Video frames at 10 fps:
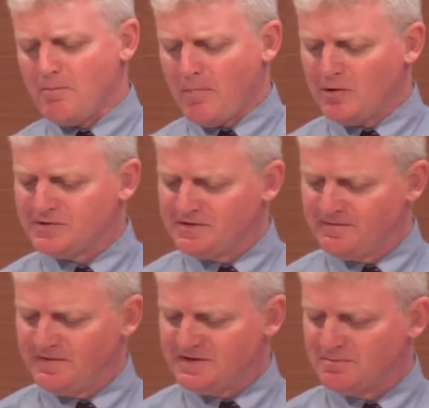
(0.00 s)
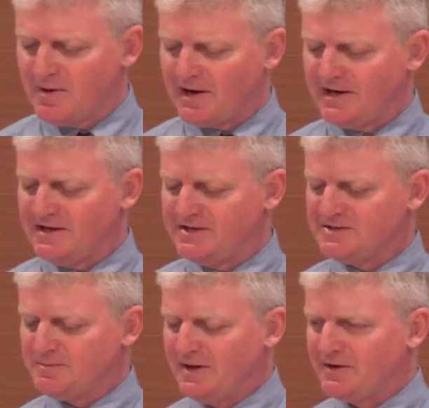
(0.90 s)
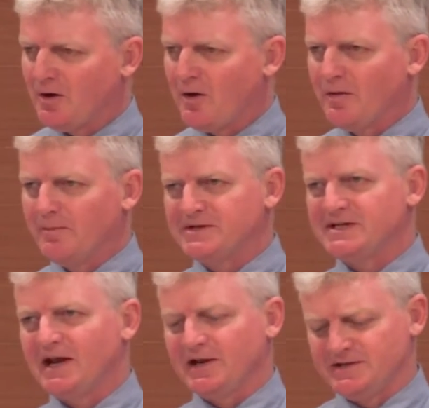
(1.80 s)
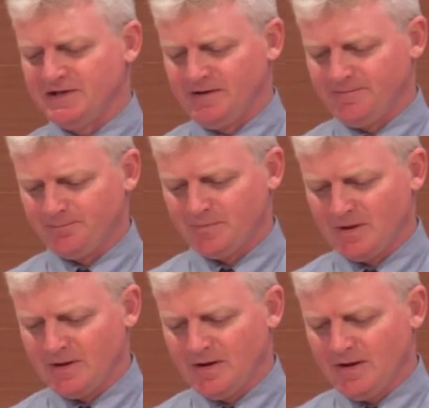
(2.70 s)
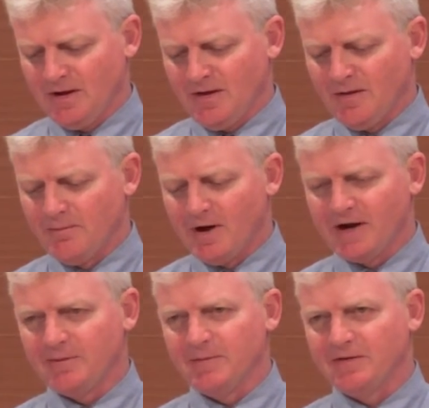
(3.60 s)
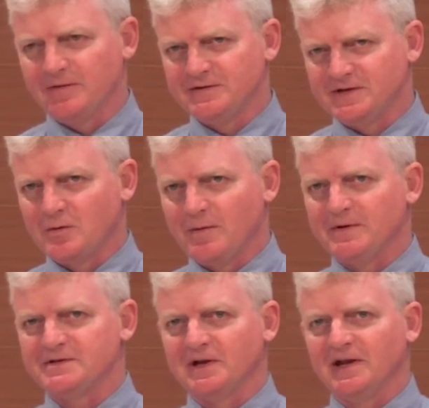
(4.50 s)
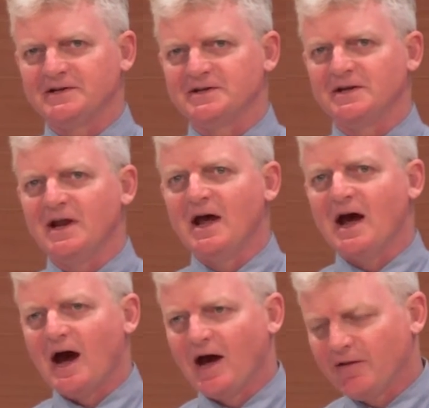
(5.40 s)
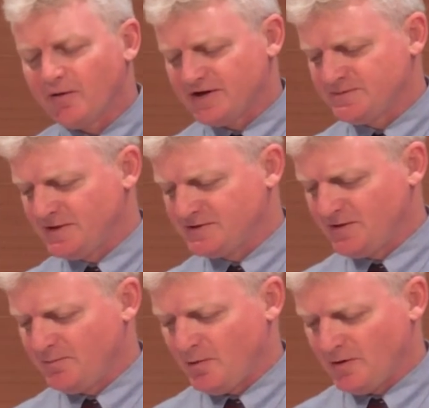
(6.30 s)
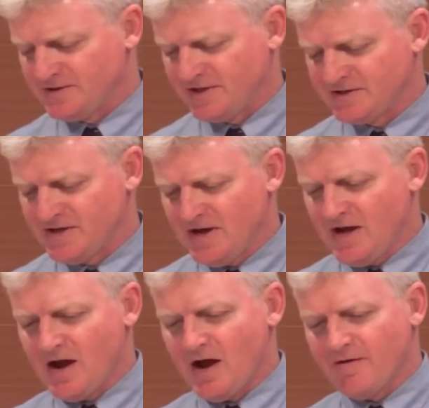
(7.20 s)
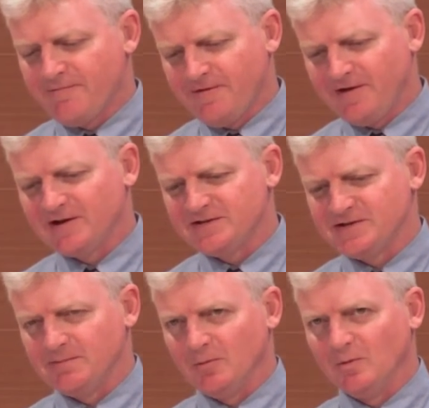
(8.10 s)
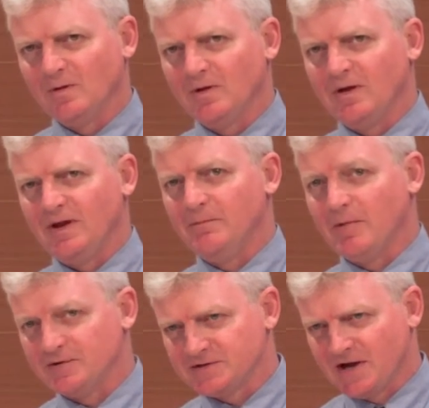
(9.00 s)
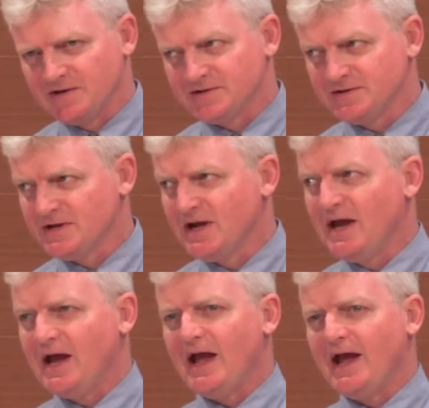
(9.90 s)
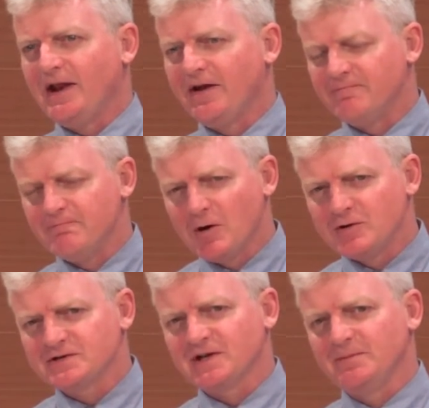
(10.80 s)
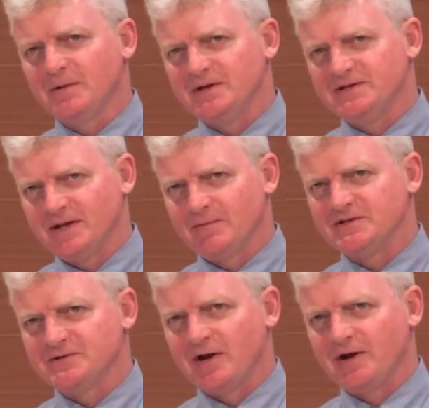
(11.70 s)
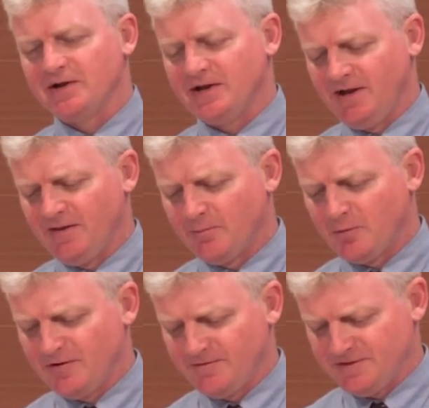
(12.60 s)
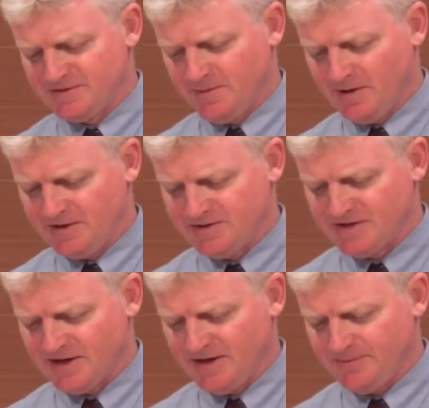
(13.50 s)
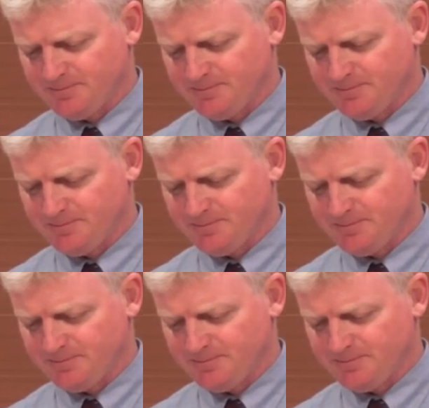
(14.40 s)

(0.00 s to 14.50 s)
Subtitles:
Most of this money is spent on the metallurgy, the mining methods, equipment selection, other aspects of the project are fairly simple in most cases and have mostly been demonstrated in the pre-feasibility study.